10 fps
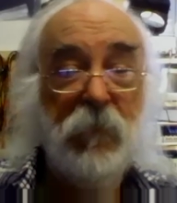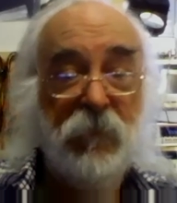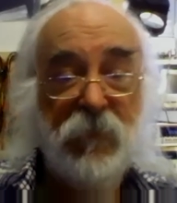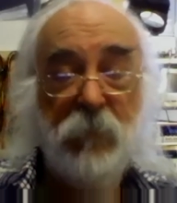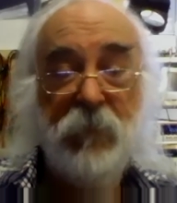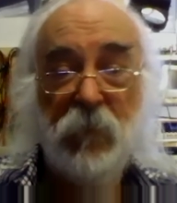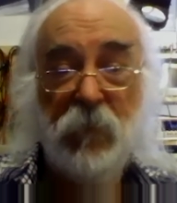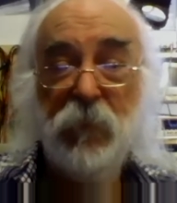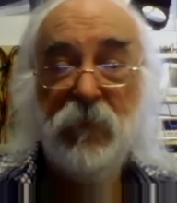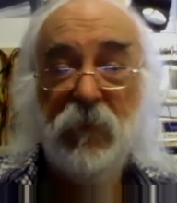something that
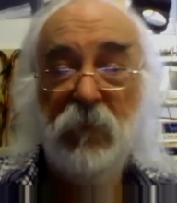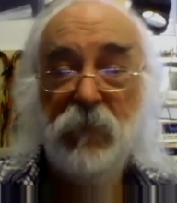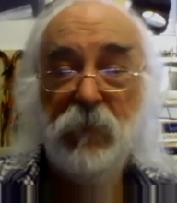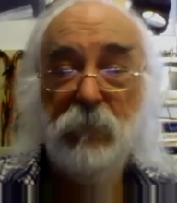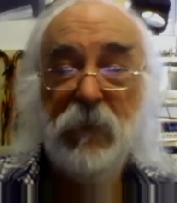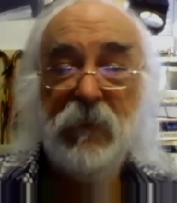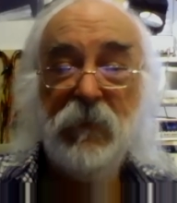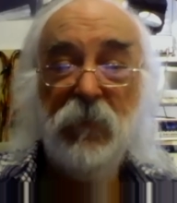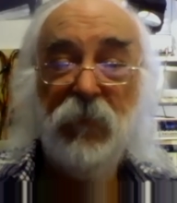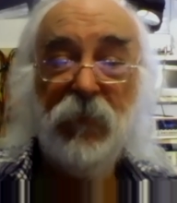we did many
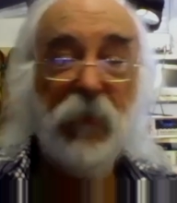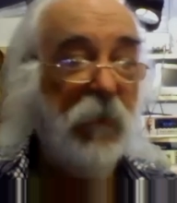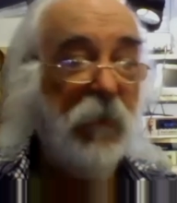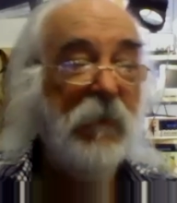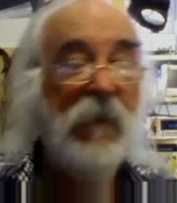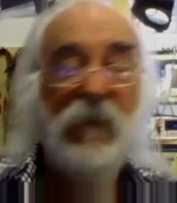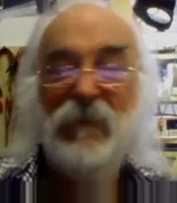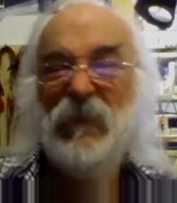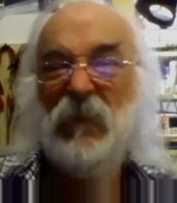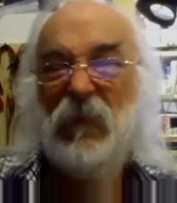years ago, and I
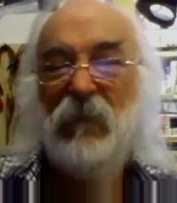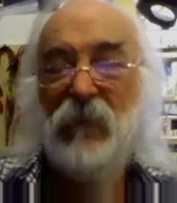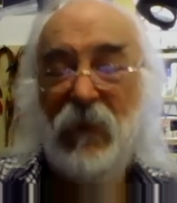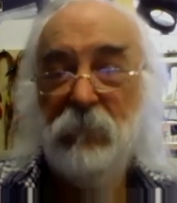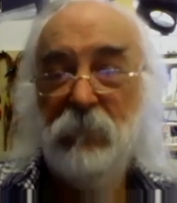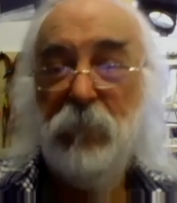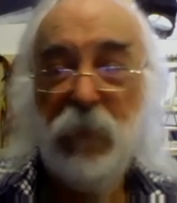still love that pair of